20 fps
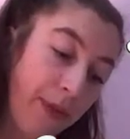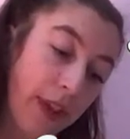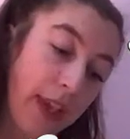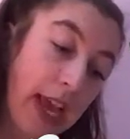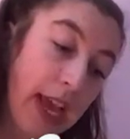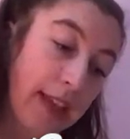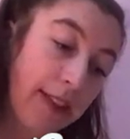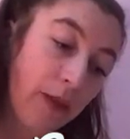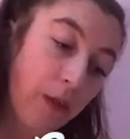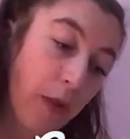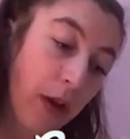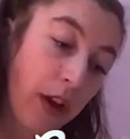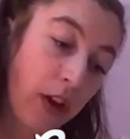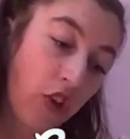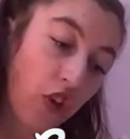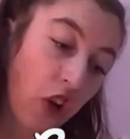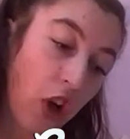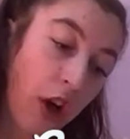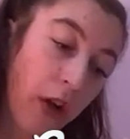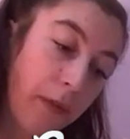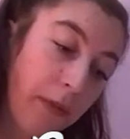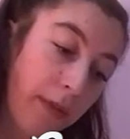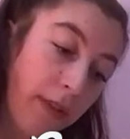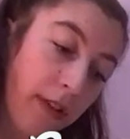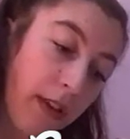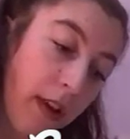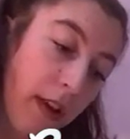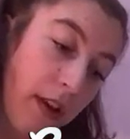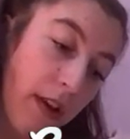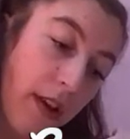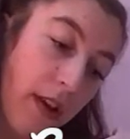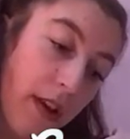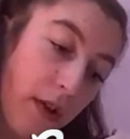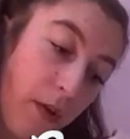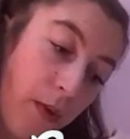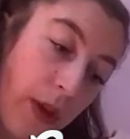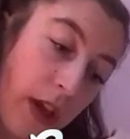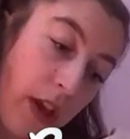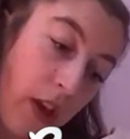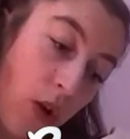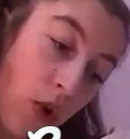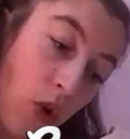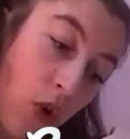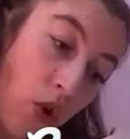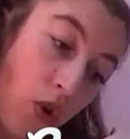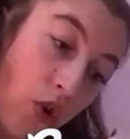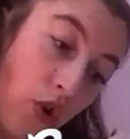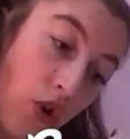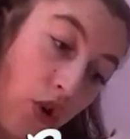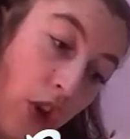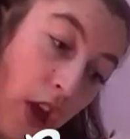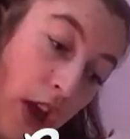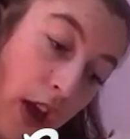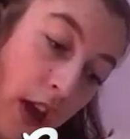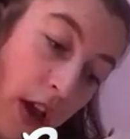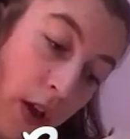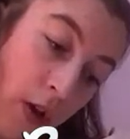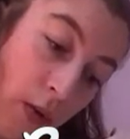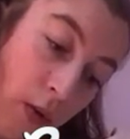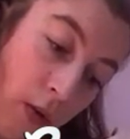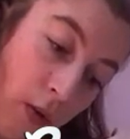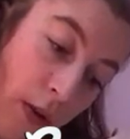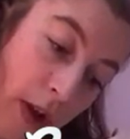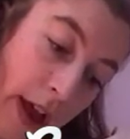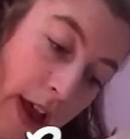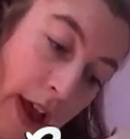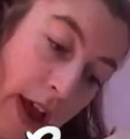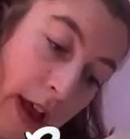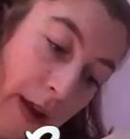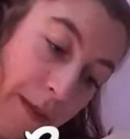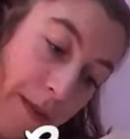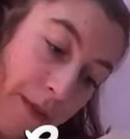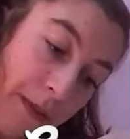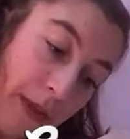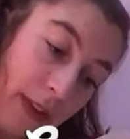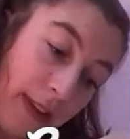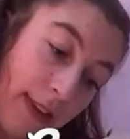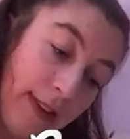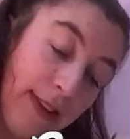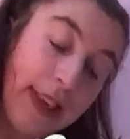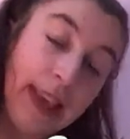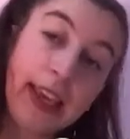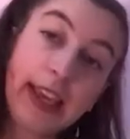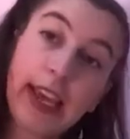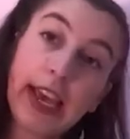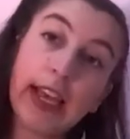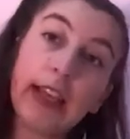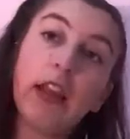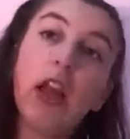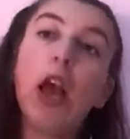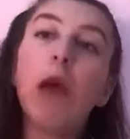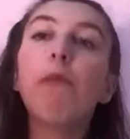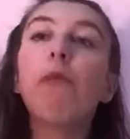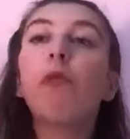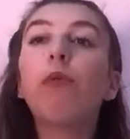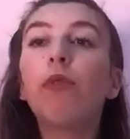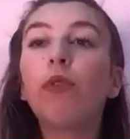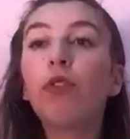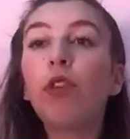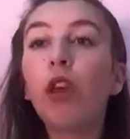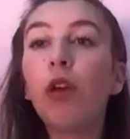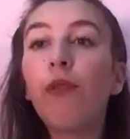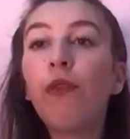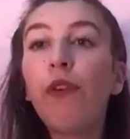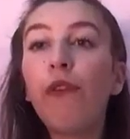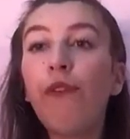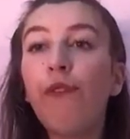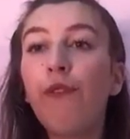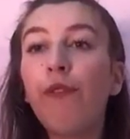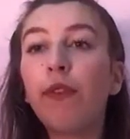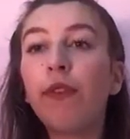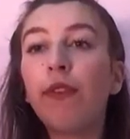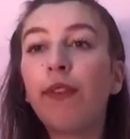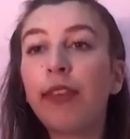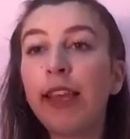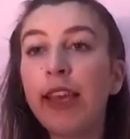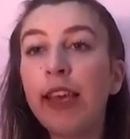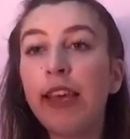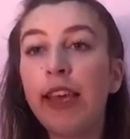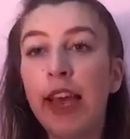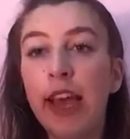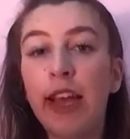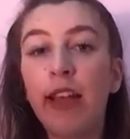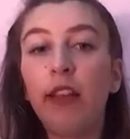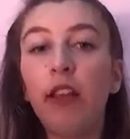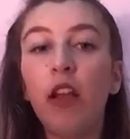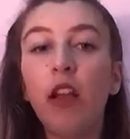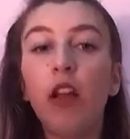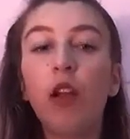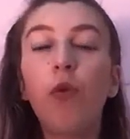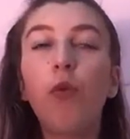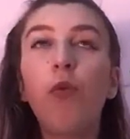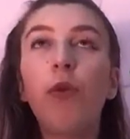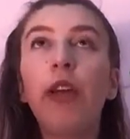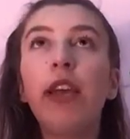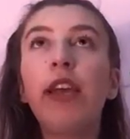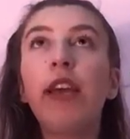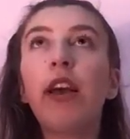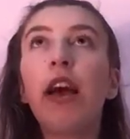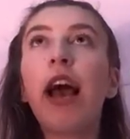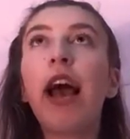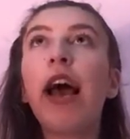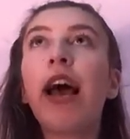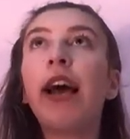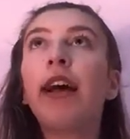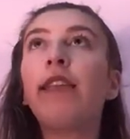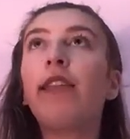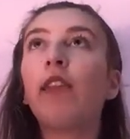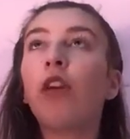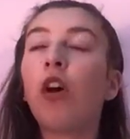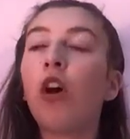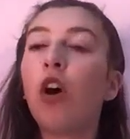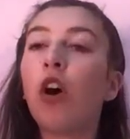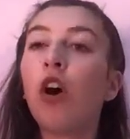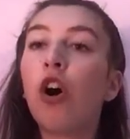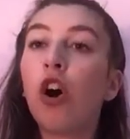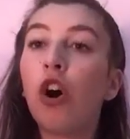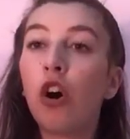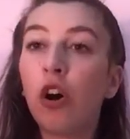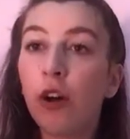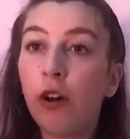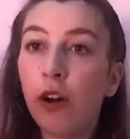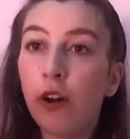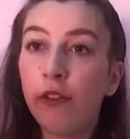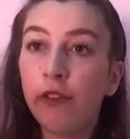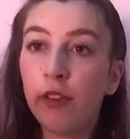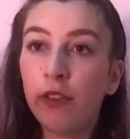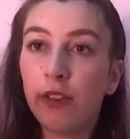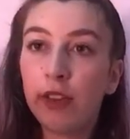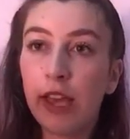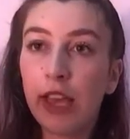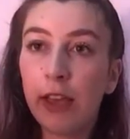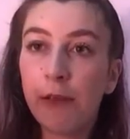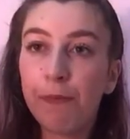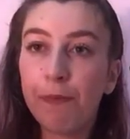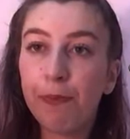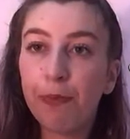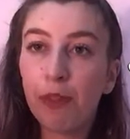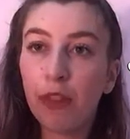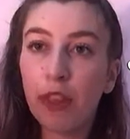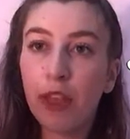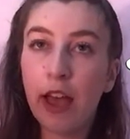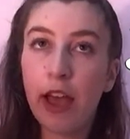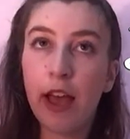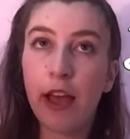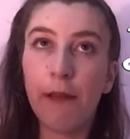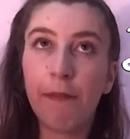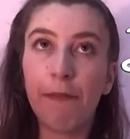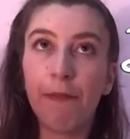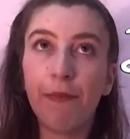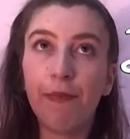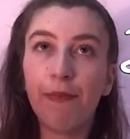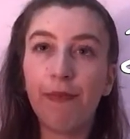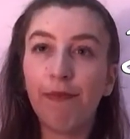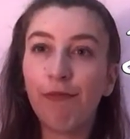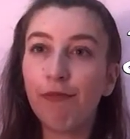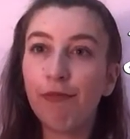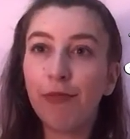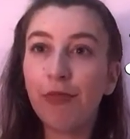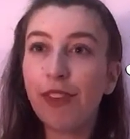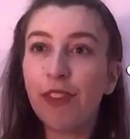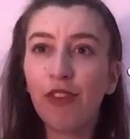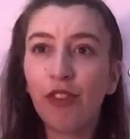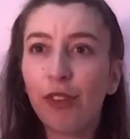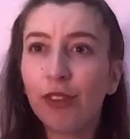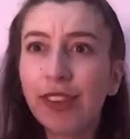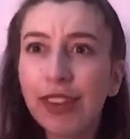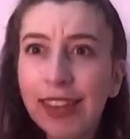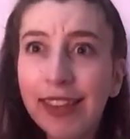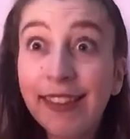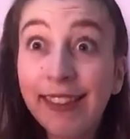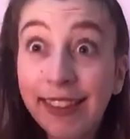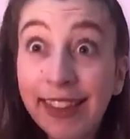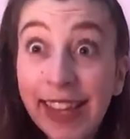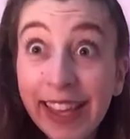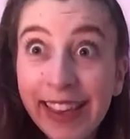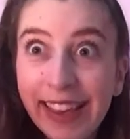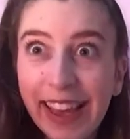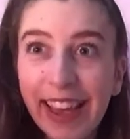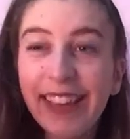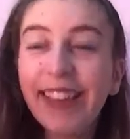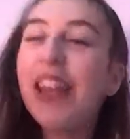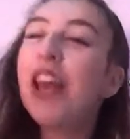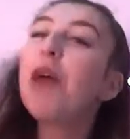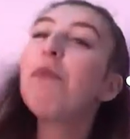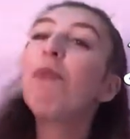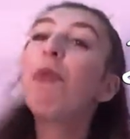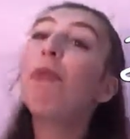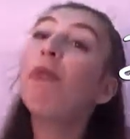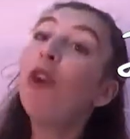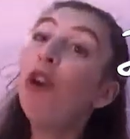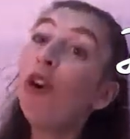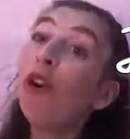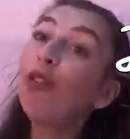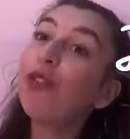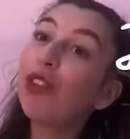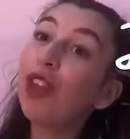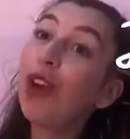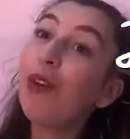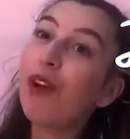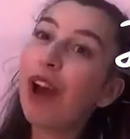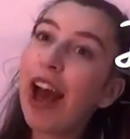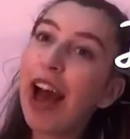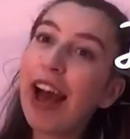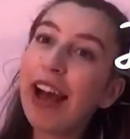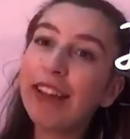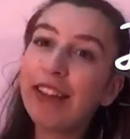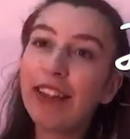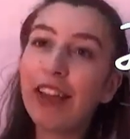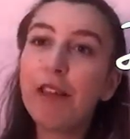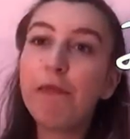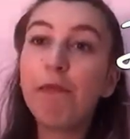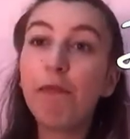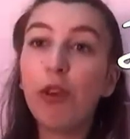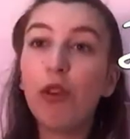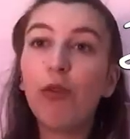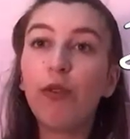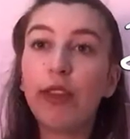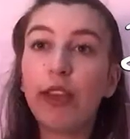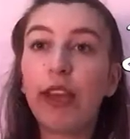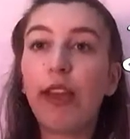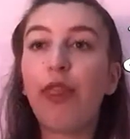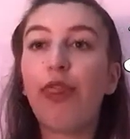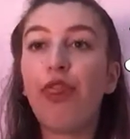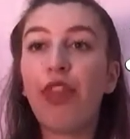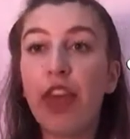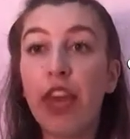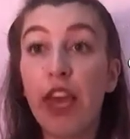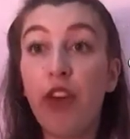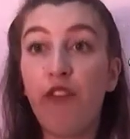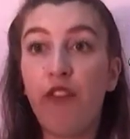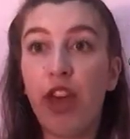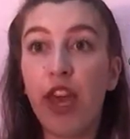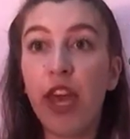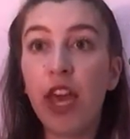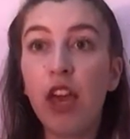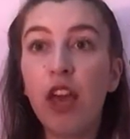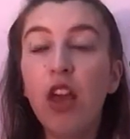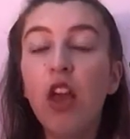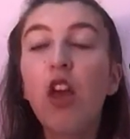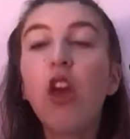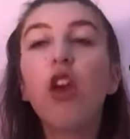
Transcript: guest workshops. We also singing, but so for singing we had our obviously just singing. But we also had music theory.